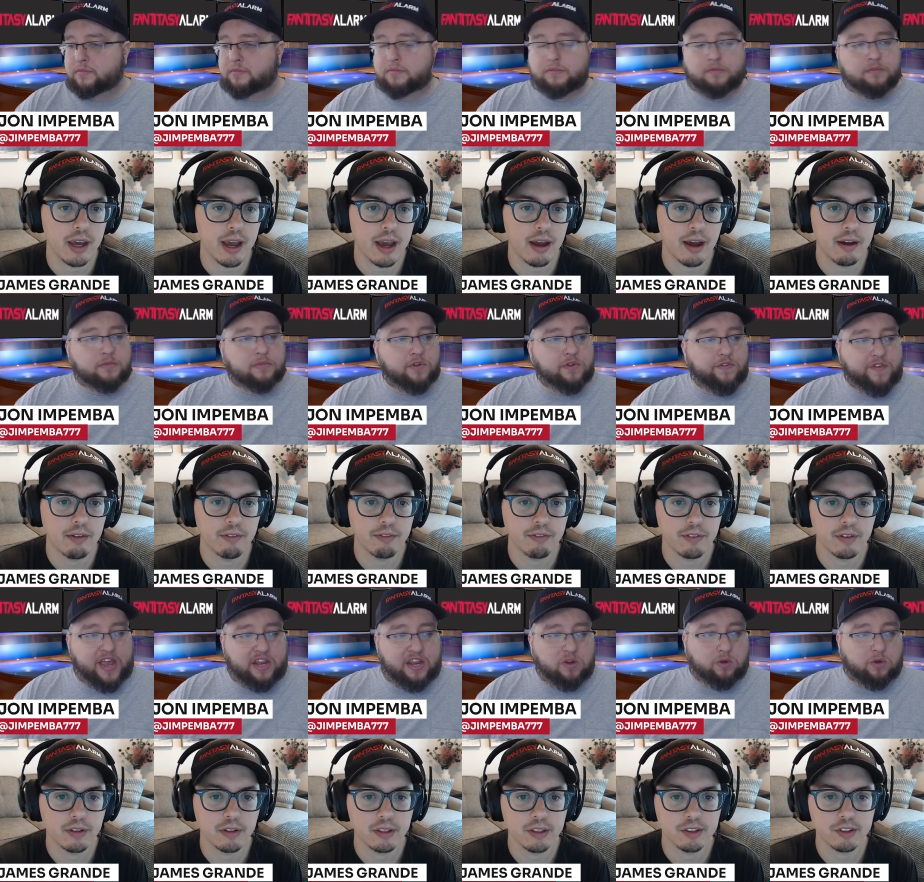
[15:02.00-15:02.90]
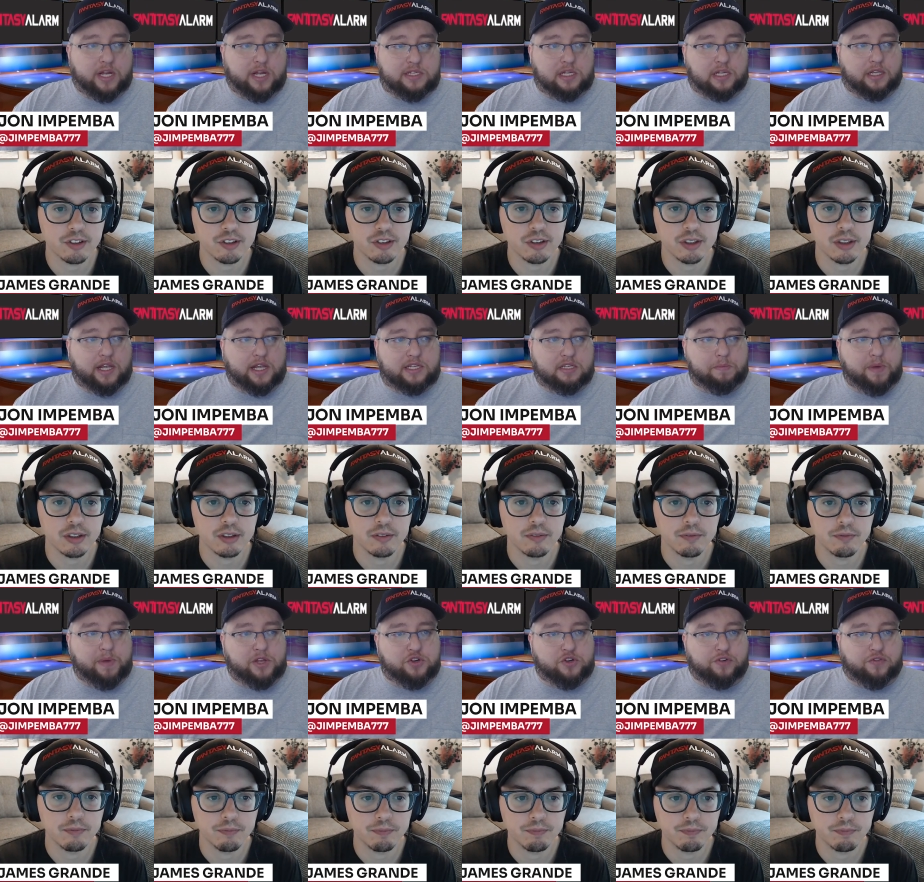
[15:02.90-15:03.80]
Speaker 1: have.
Speaker 2: FanDuel doesn't list a
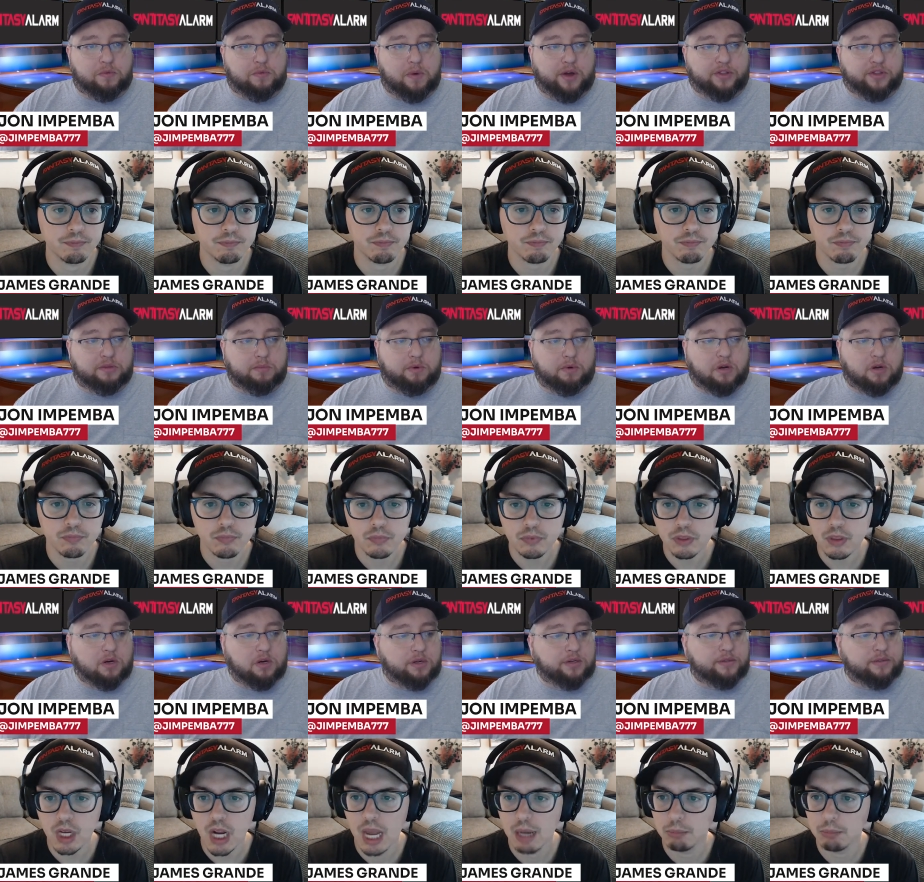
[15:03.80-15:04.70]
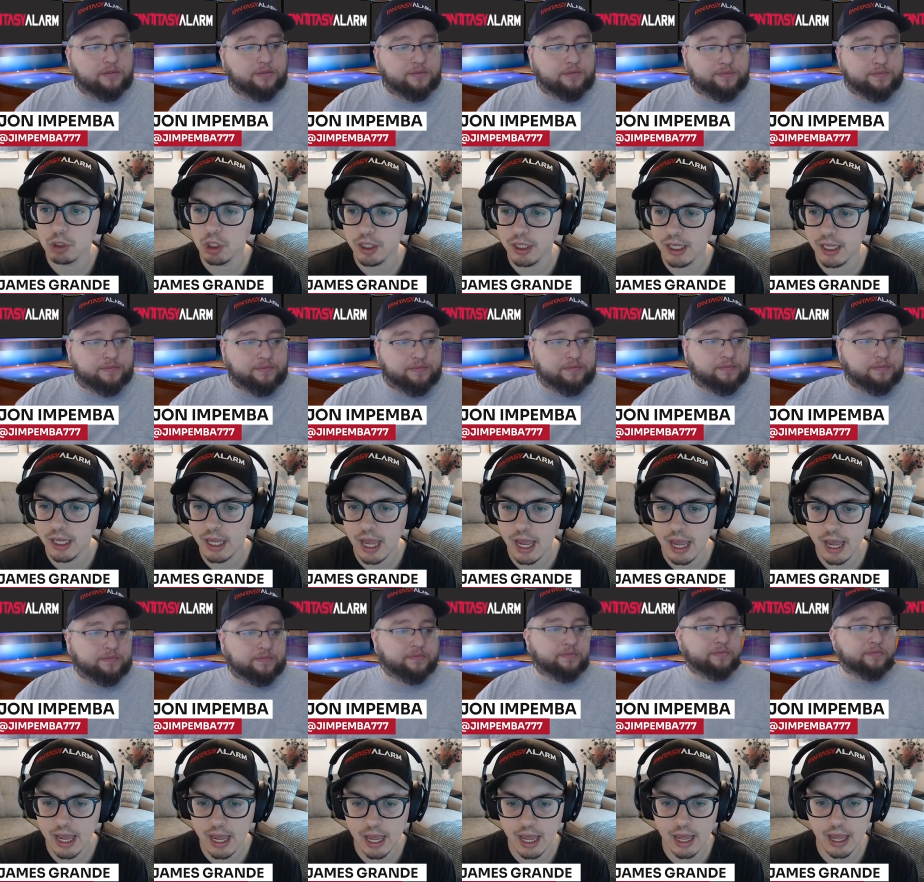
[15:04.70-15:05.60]
pitcher for Baltimore.
Speaker 1: I'm looking
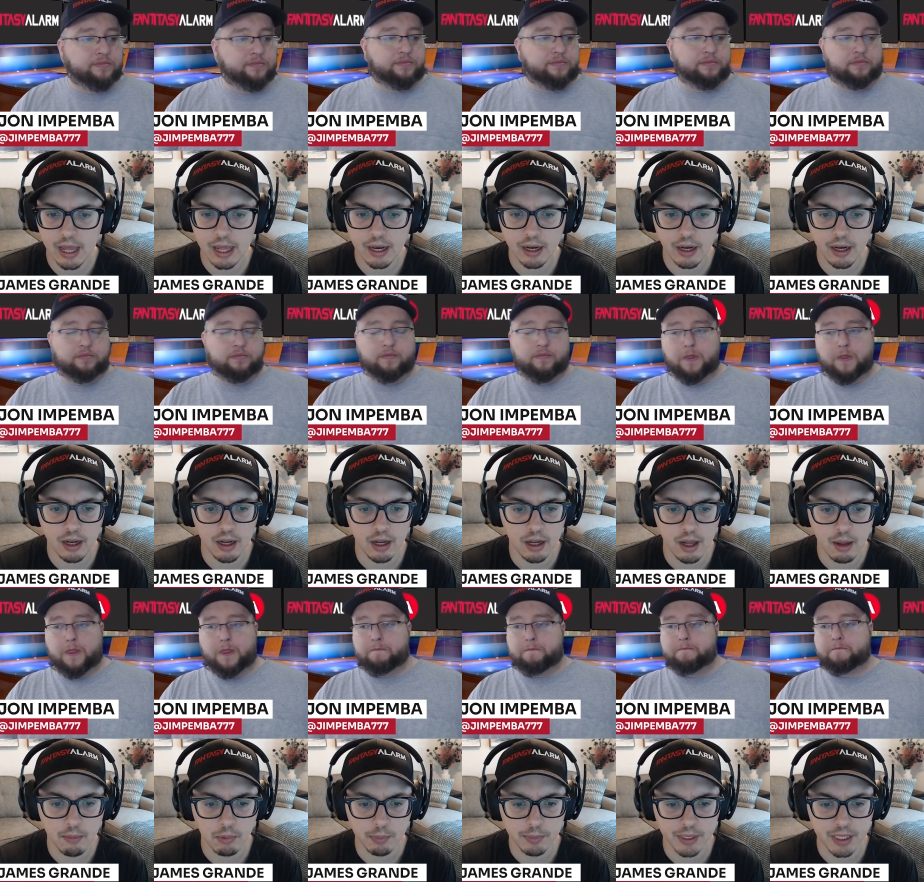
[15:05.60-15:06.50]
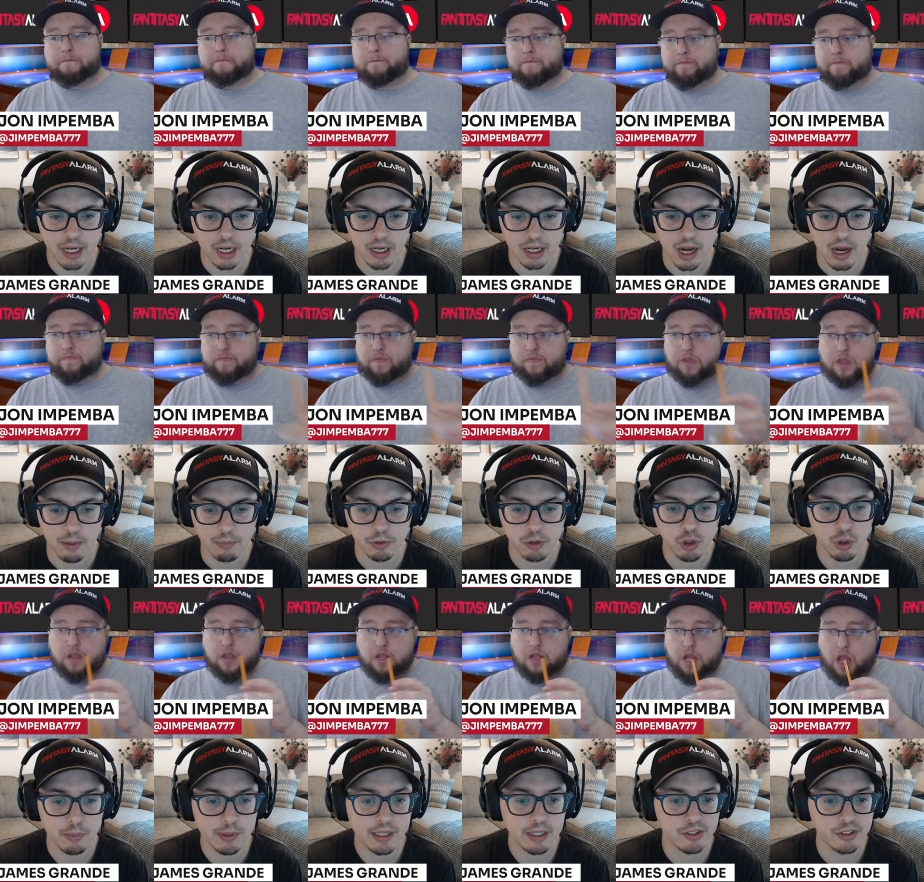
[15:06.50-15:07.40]
at MLB.com. To
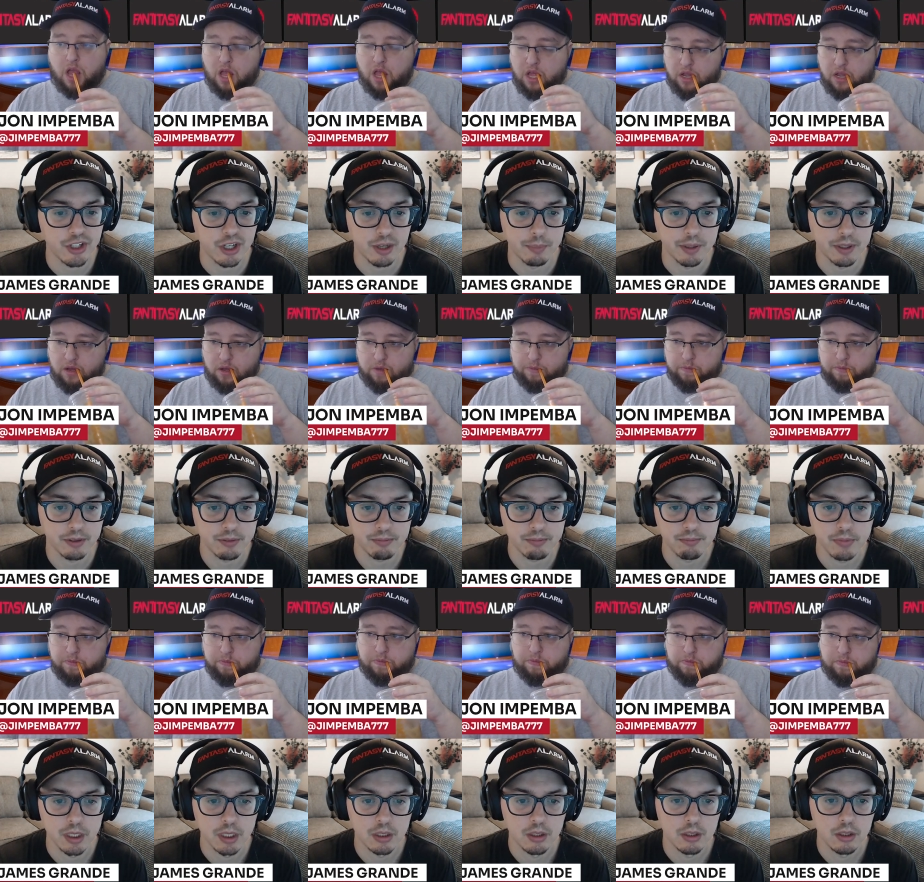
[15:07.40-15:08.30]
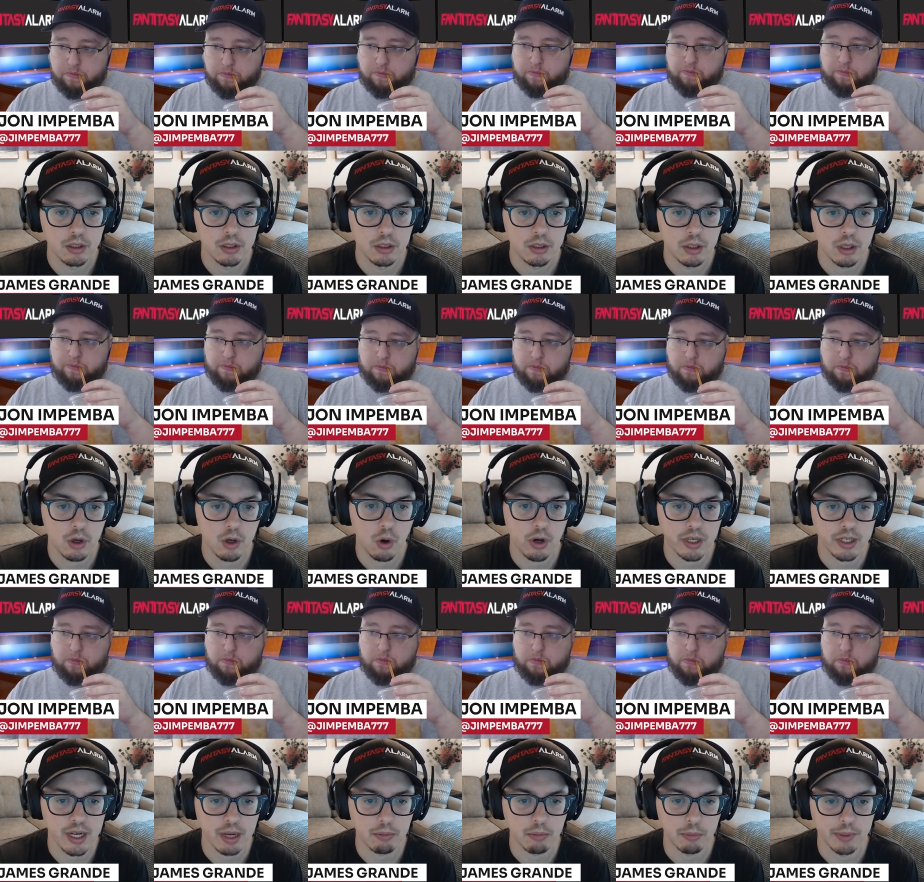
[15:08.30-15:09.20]
be determined, according
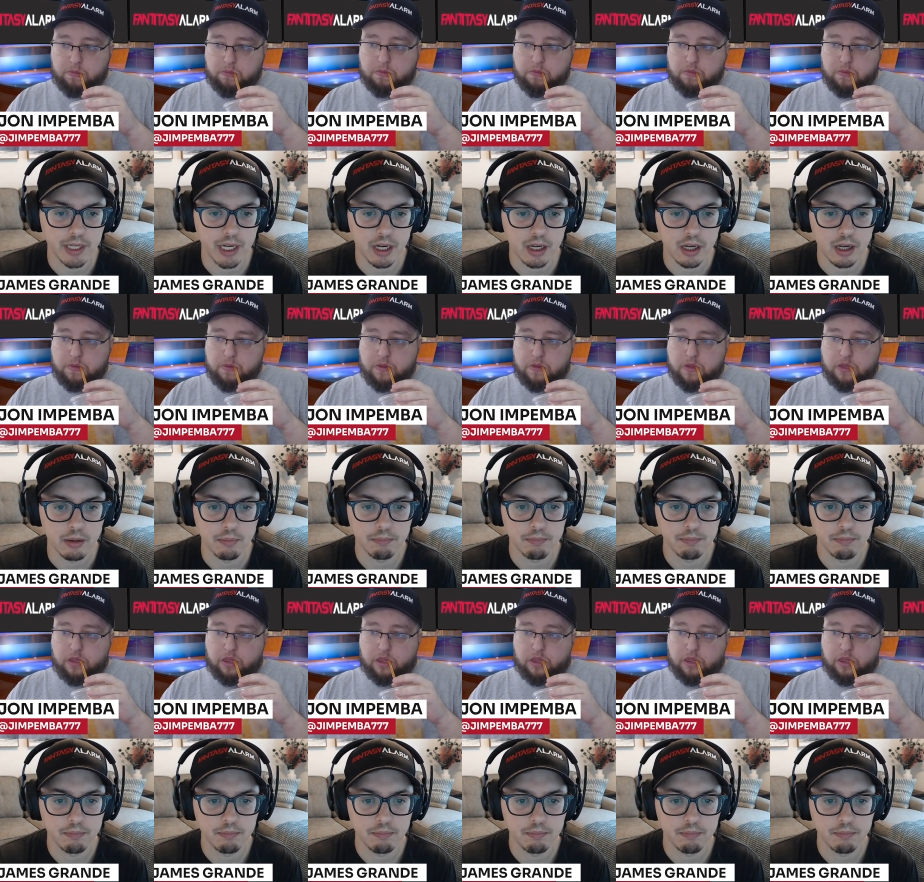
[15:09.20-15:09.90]
to MLB.com.